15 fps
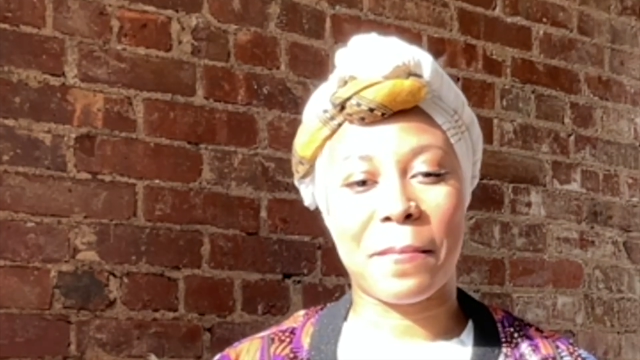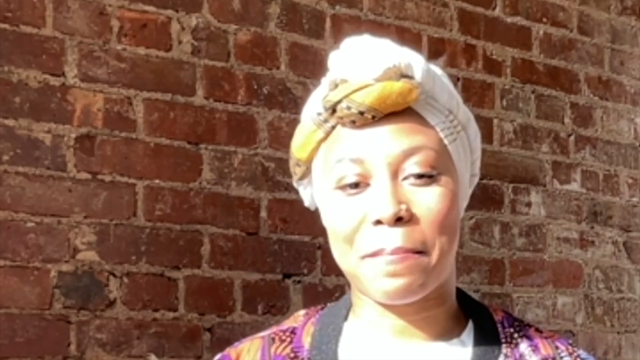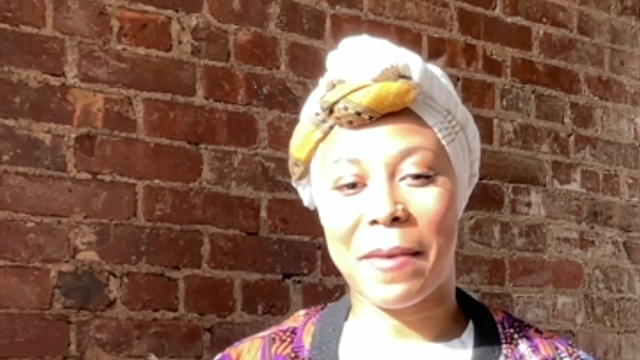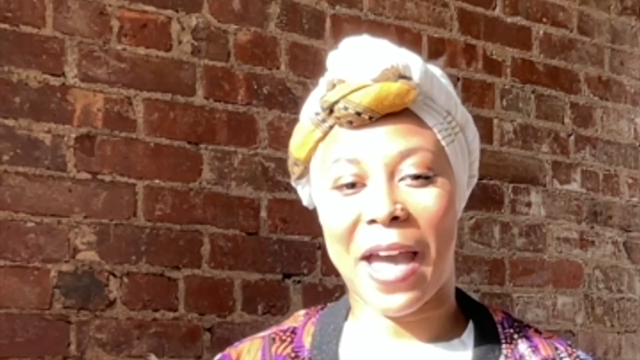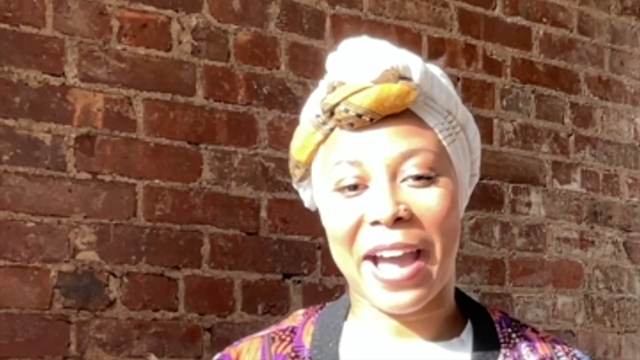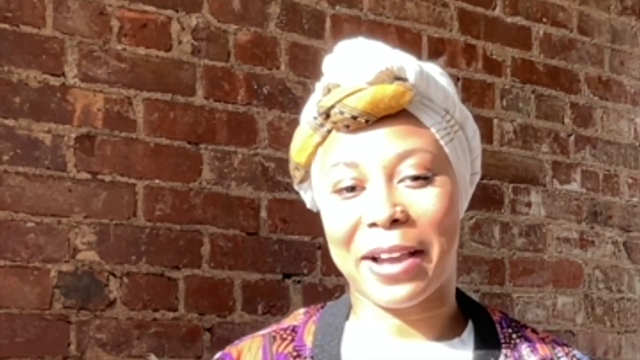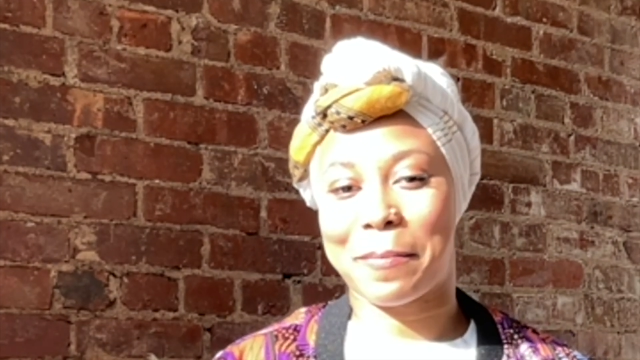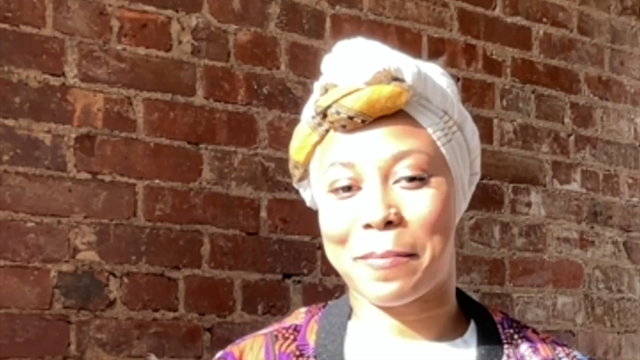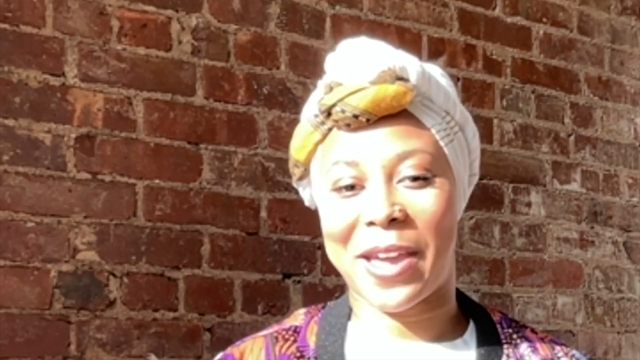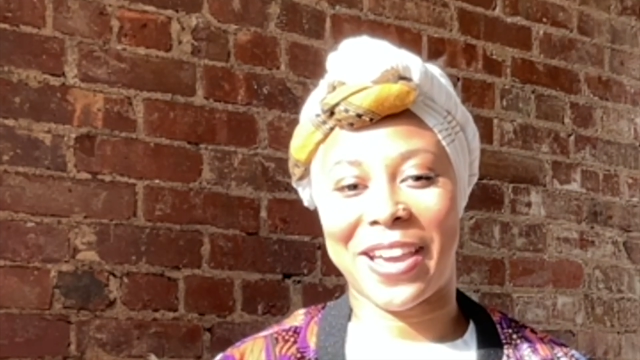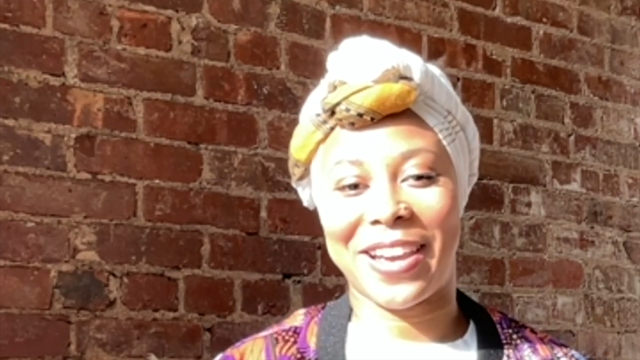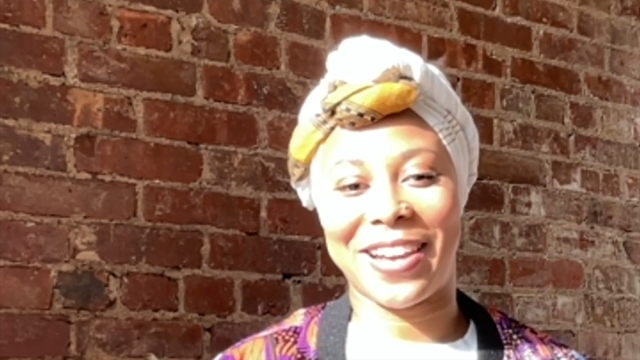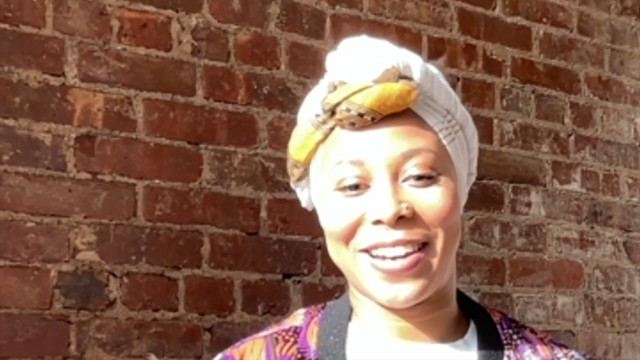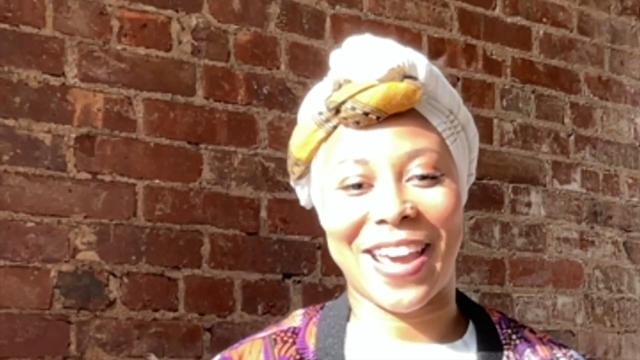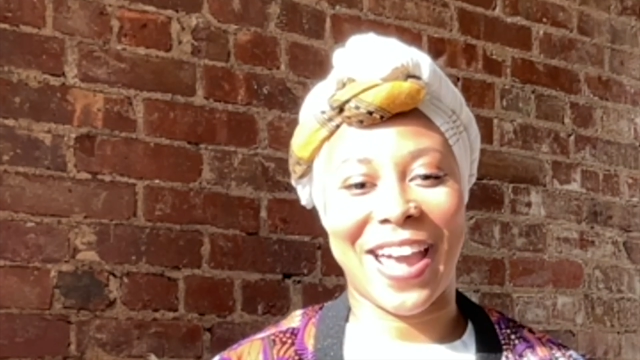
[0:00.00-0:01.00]
back
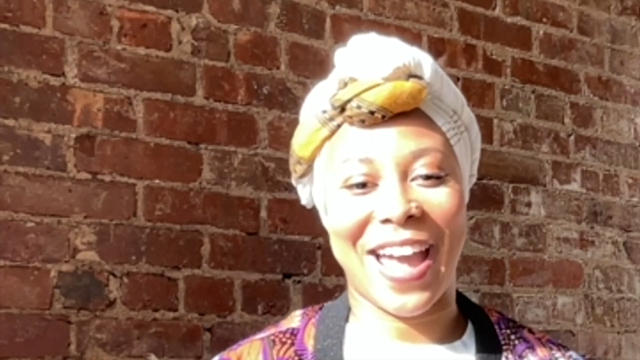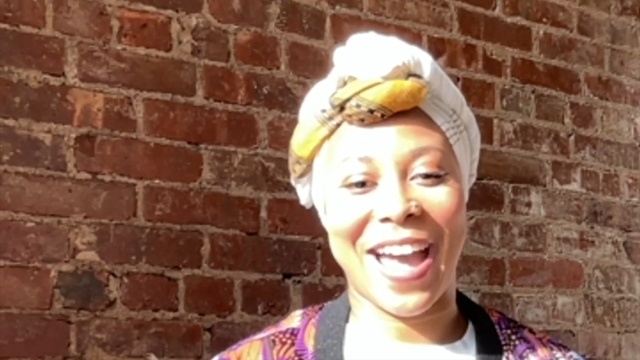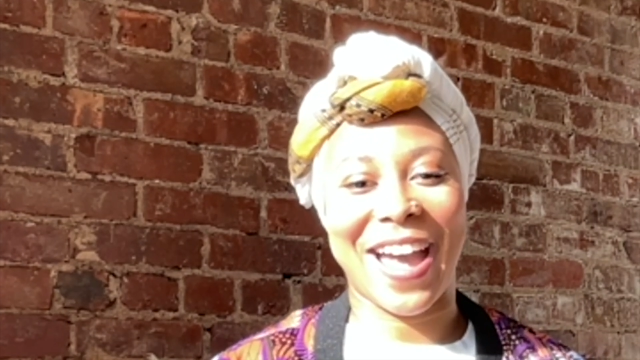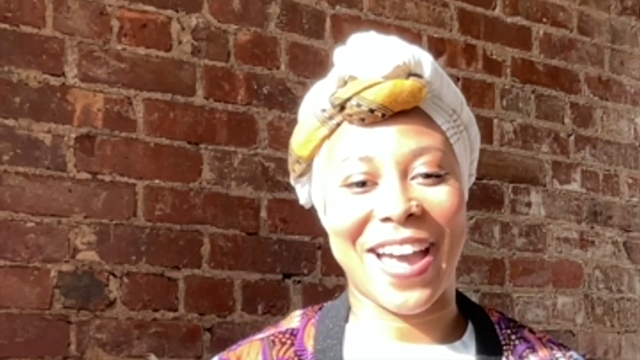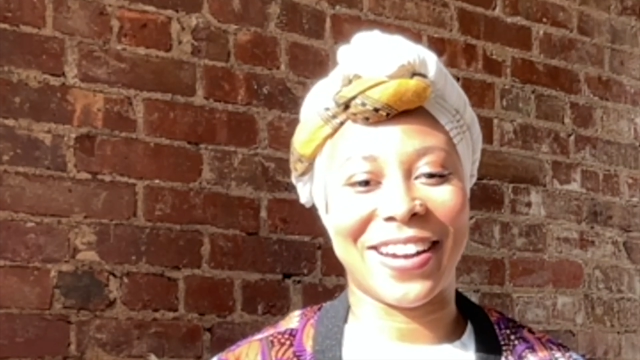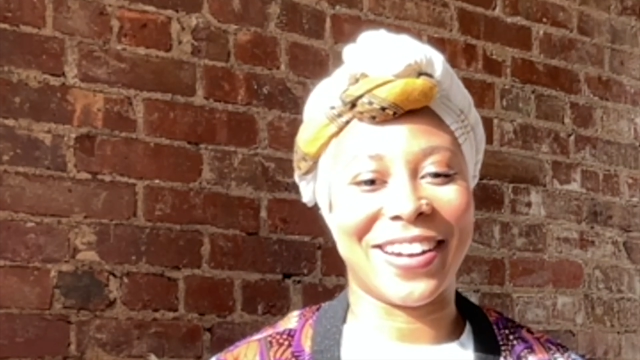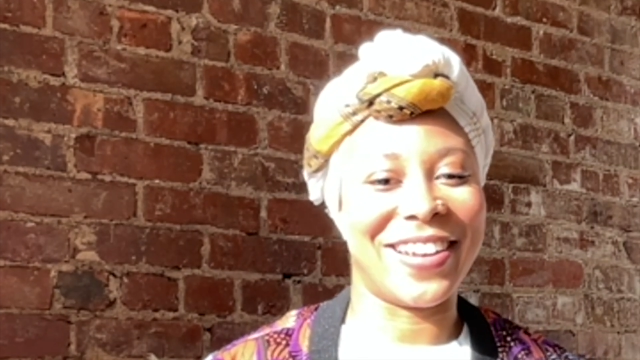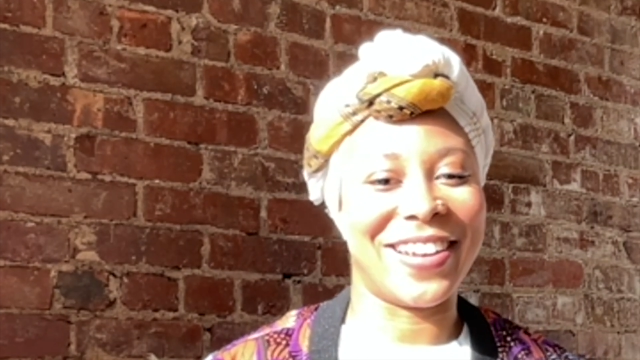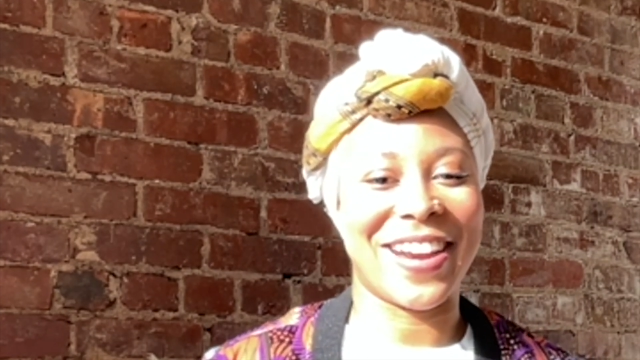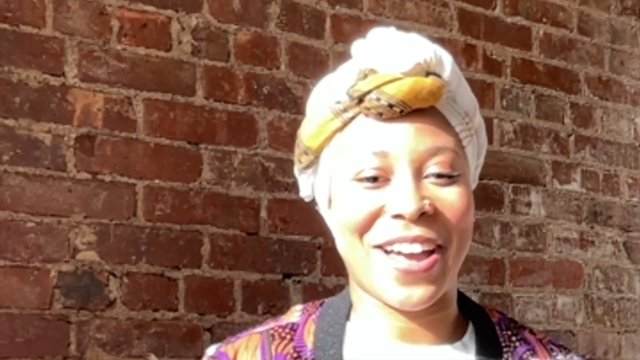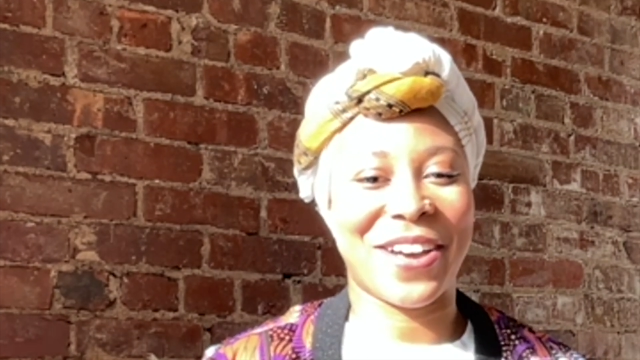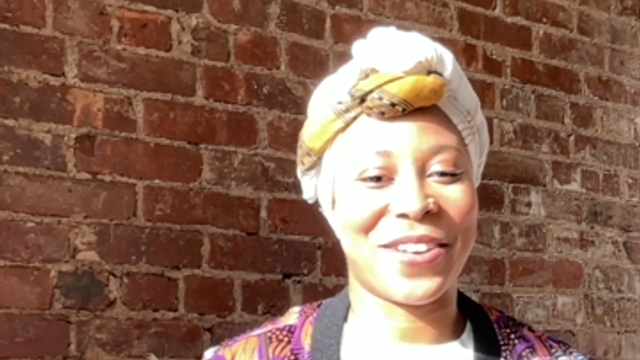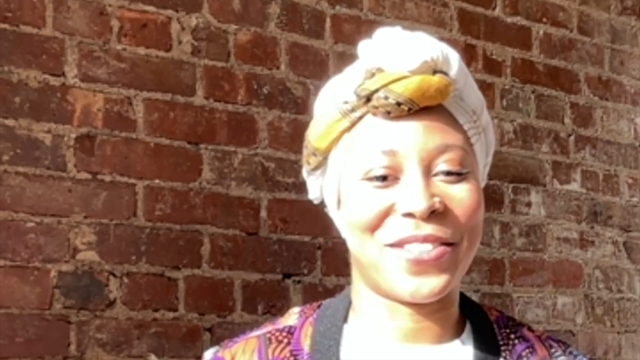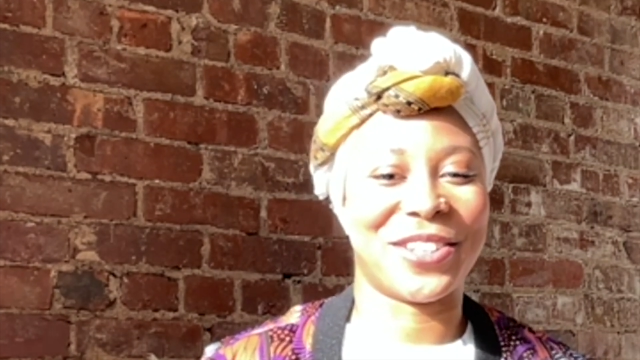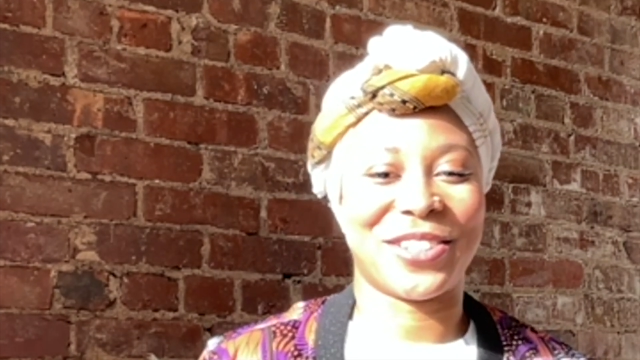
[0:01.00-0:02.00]
pain ad, and
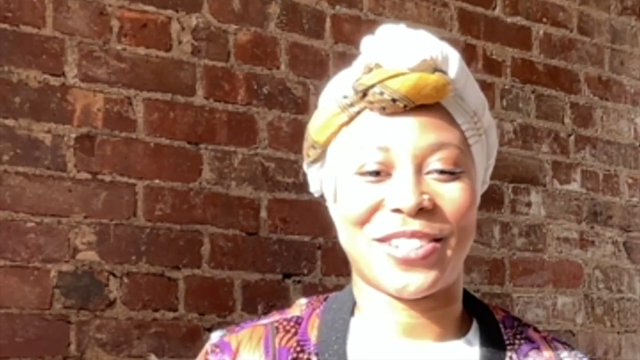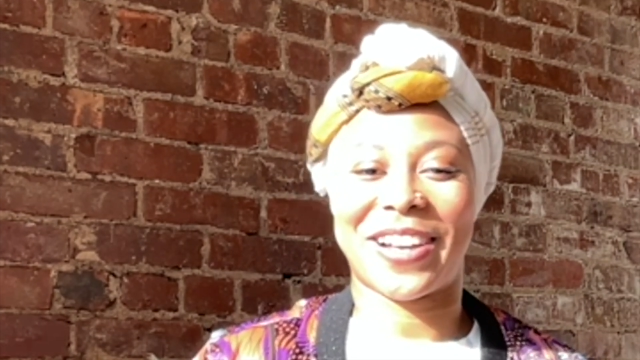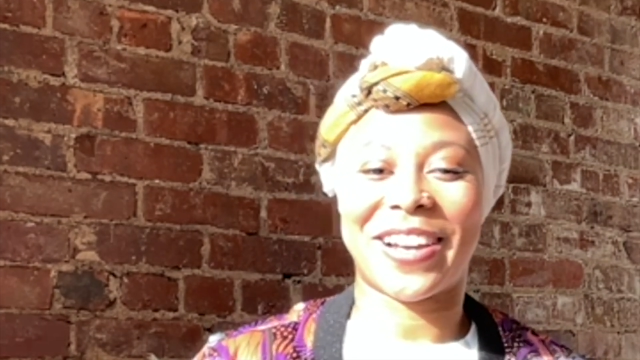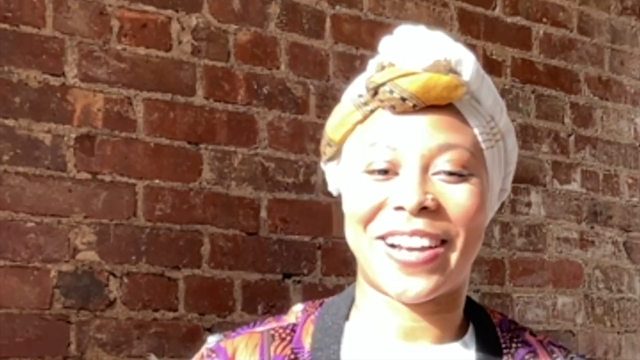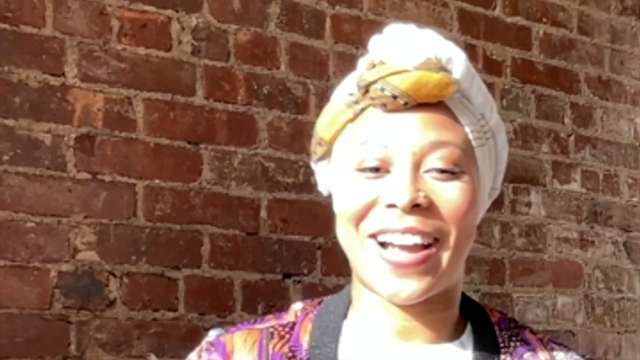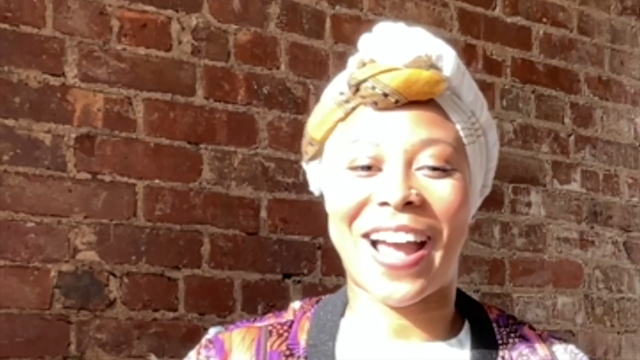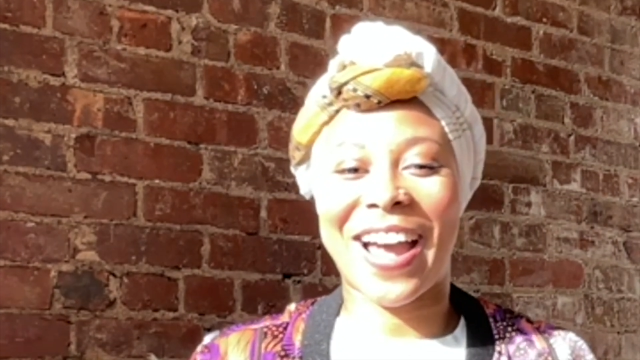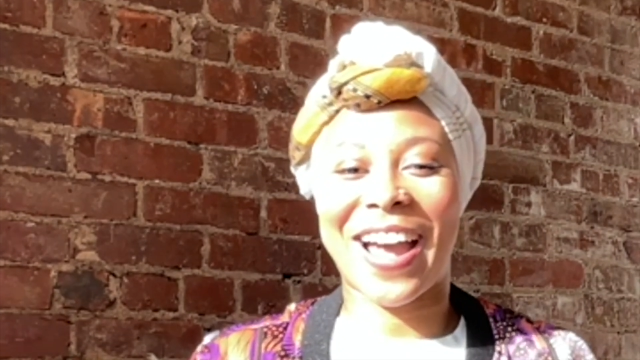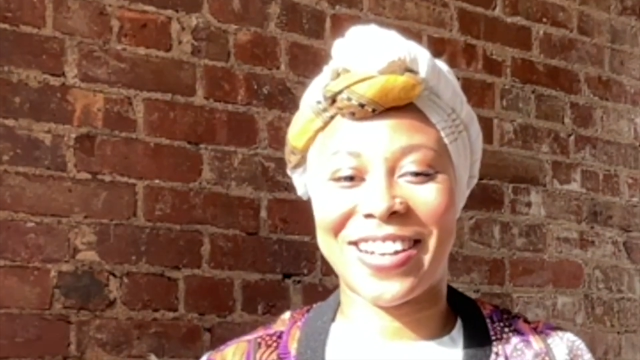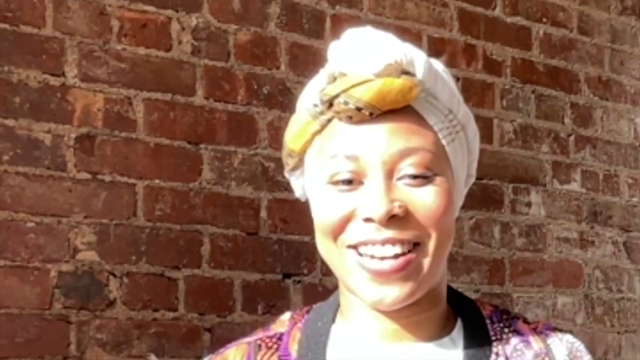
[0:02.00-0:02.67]
now there's like a guy